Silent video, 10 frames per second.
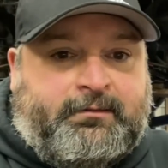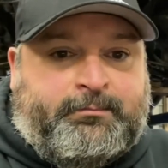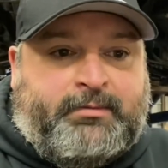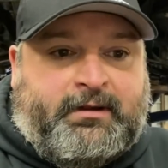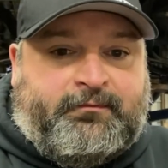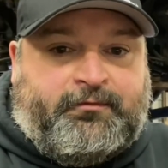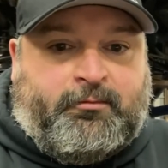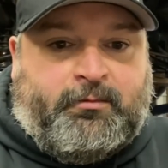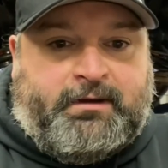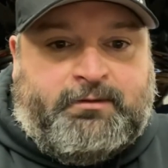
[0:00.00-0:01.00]
but
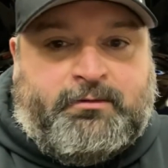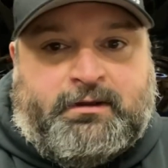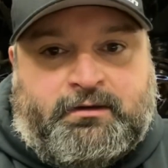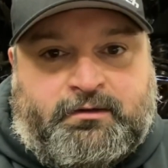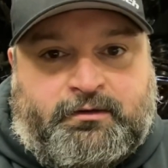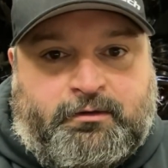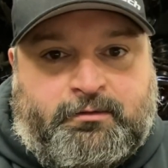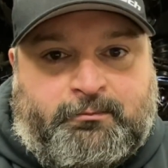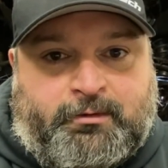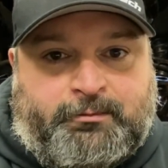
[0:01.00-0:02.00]
for what he wanted to
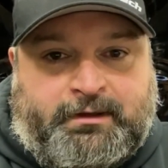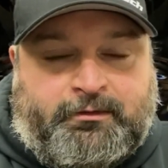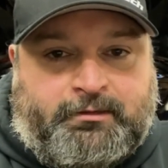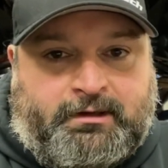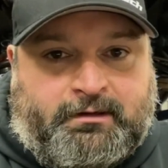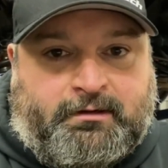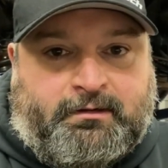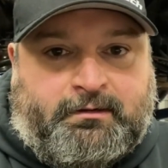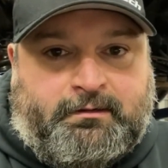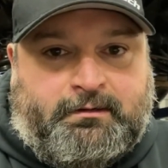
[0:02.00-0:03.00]
do and what we do
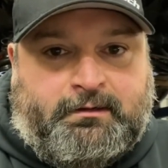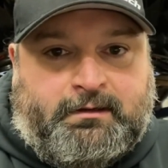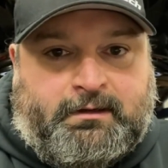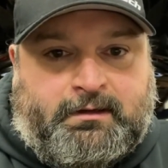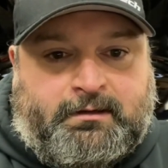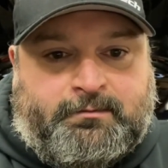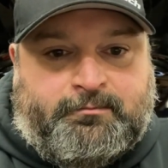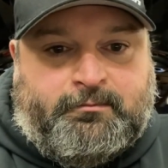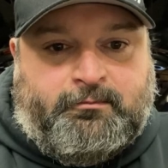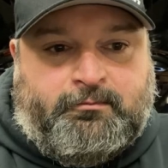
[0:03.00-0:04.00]
here,
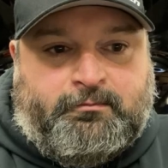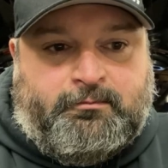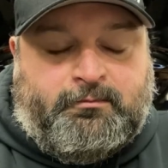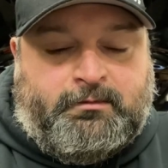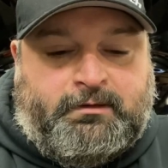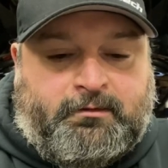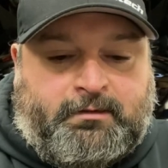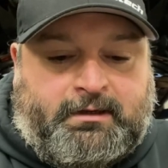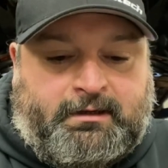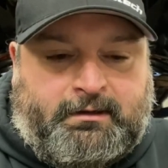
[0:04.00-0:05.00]
you know,
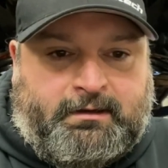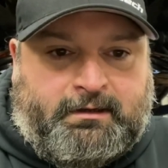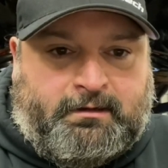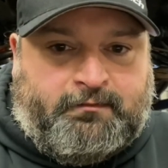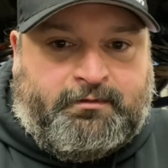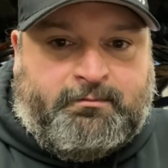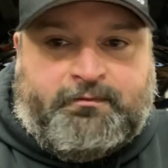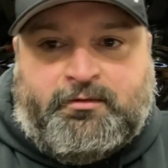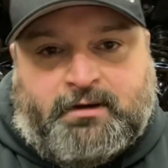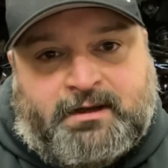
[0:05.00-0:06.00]
I offered him a
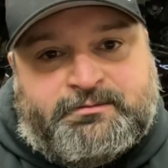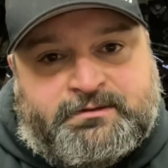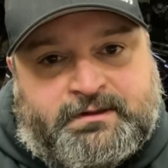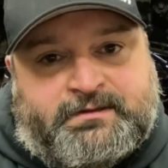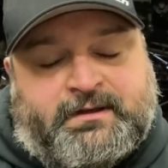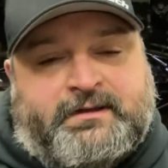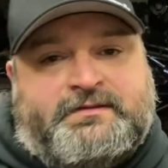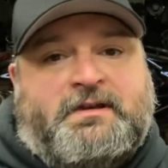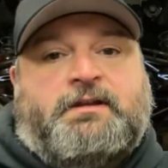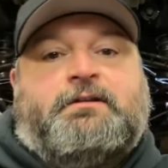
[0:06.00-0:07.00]
few options. I said, let's
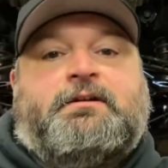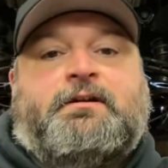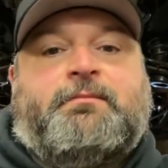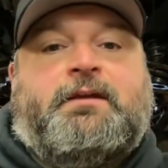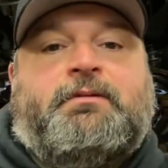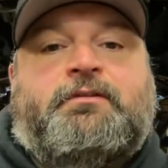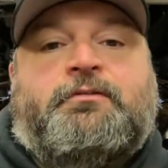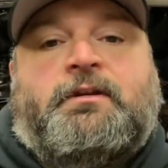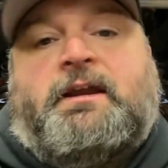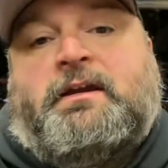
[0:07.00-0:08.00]
take a look at maybe
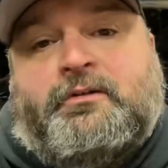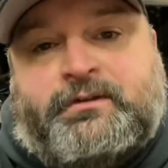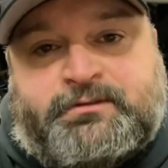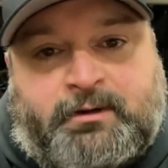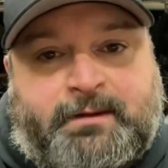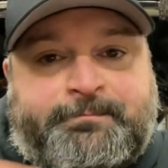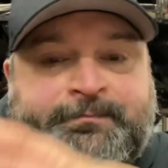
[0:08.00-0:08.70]
doing a Coyote swap,